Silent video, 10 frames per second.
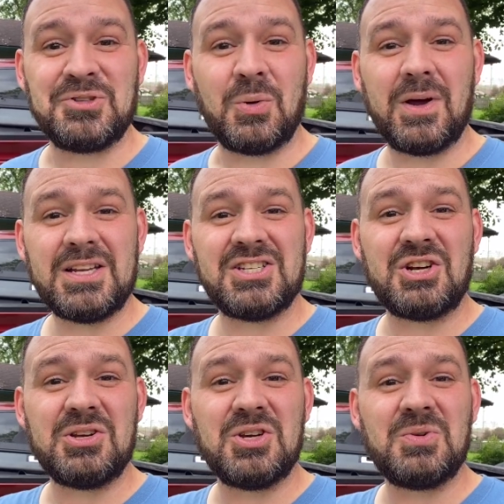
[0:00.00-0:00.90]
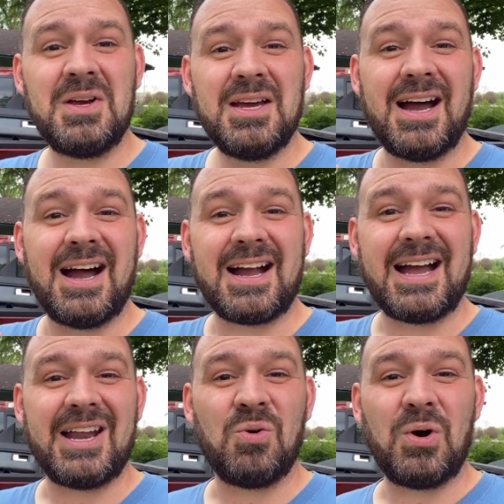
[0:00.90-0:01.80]
So I want to show you
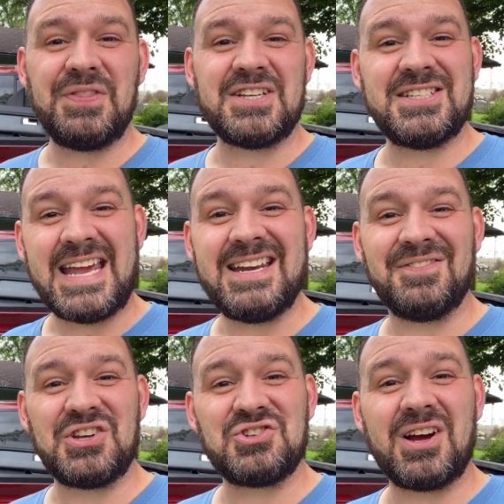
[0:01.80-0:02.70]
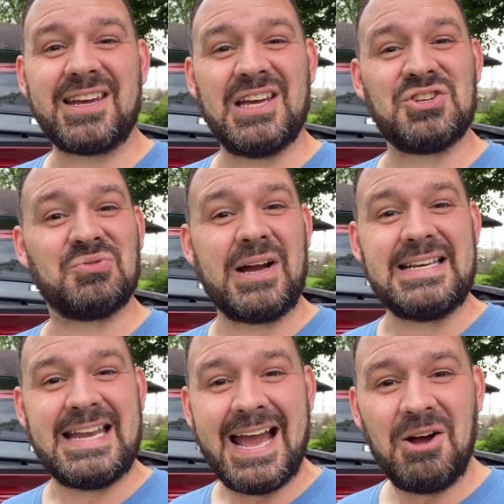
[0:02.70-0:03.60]
kind of what the state of the truck is right
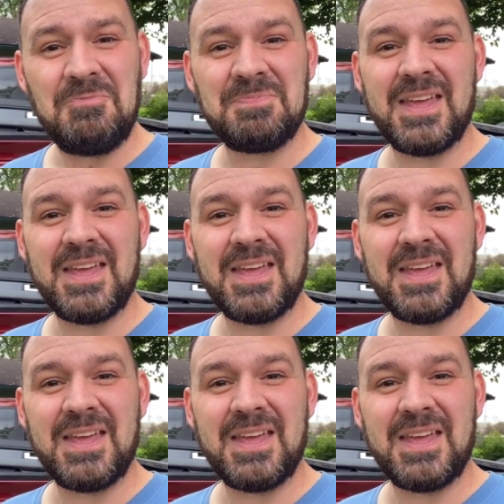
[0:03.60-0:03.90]
now